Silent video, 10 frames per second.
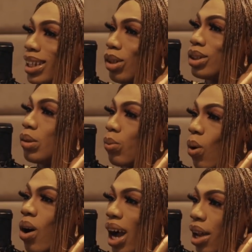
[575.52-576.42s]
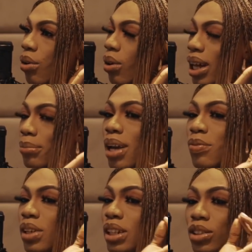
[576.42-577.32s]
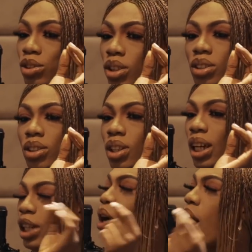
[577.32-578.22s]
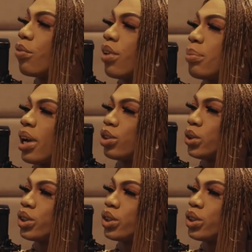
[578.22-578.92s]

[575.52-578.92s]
It doesn't work at all. My feelings is just, you know how vampires